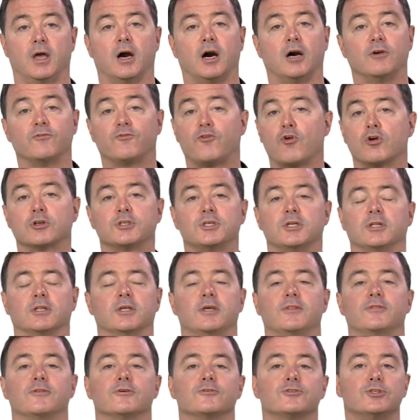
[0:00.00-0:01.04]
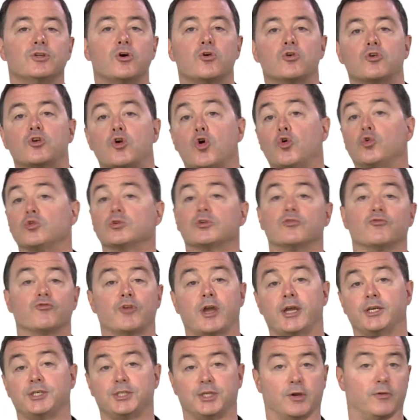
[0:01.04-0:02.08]
Unfortunately, there's no golden
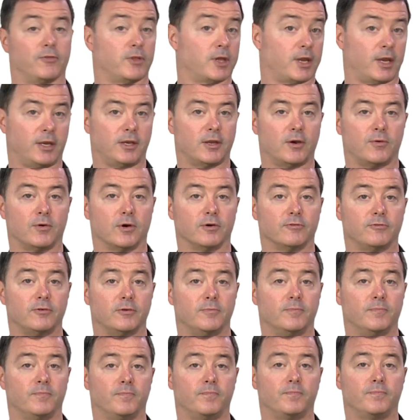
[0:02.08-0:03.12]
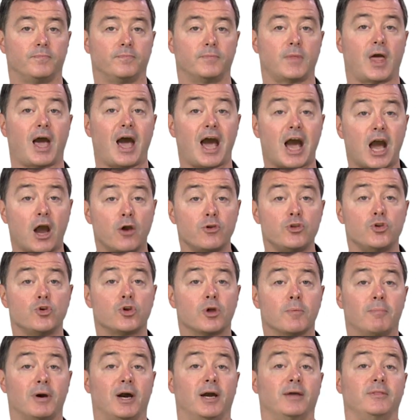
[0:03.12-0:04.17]
ratio that I know of. How you
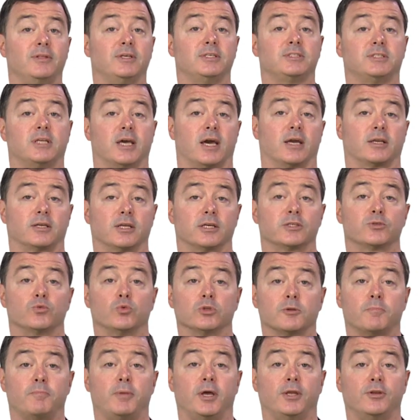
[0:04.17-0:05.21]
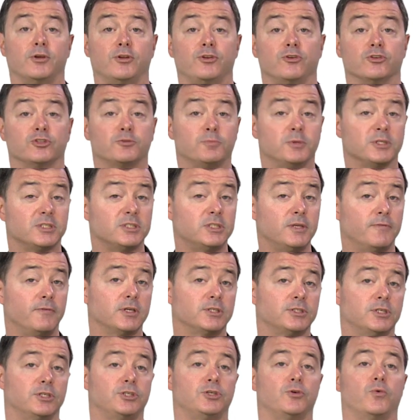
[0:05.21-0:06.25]
combine these tactics will depend on your
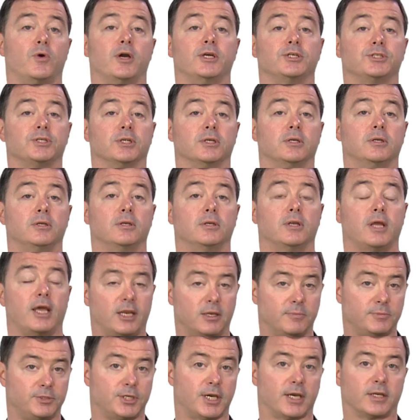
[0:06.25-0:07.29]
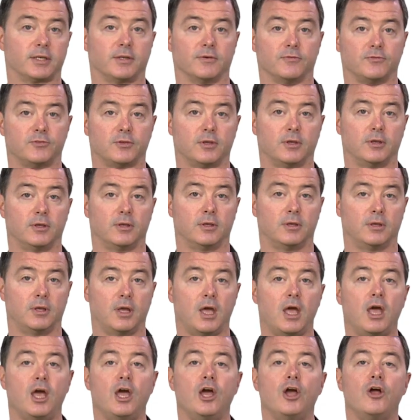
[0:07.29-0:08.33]
specific situation and objectives.
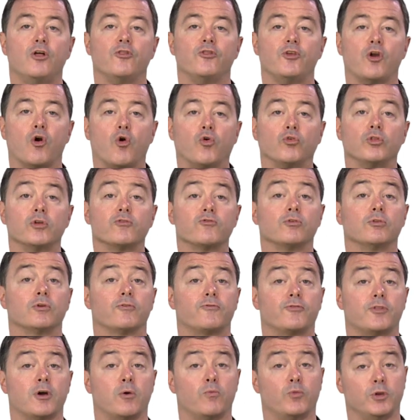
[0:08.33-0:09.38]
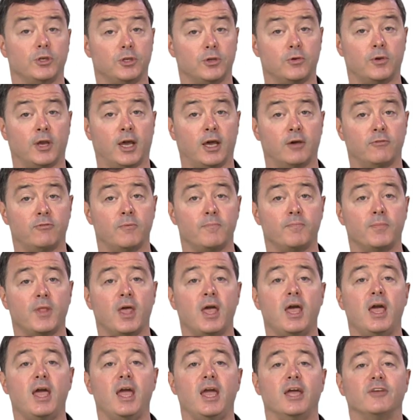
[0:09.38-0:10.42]
The only rule of thumb we do have
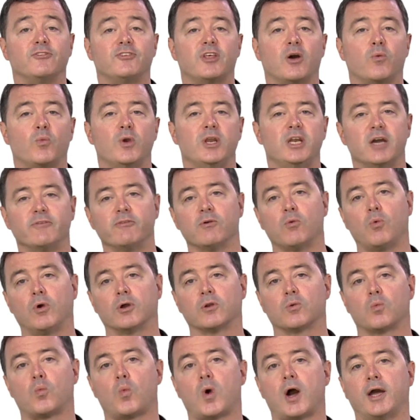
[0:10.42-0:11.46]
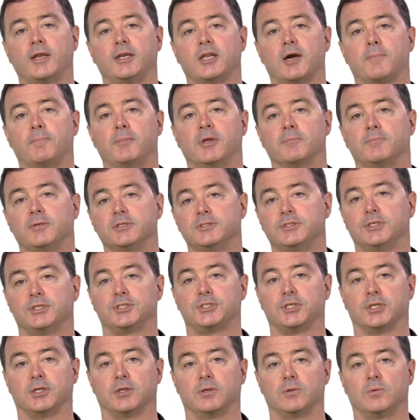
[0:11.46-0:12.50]
is that we never want to wind up in a
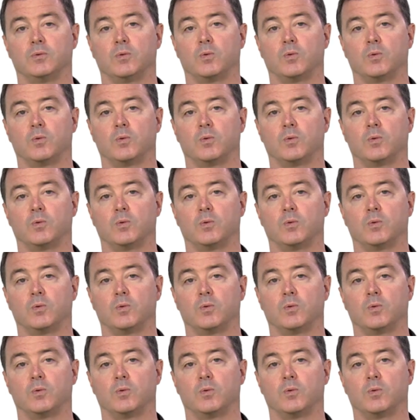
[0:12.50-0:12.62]
position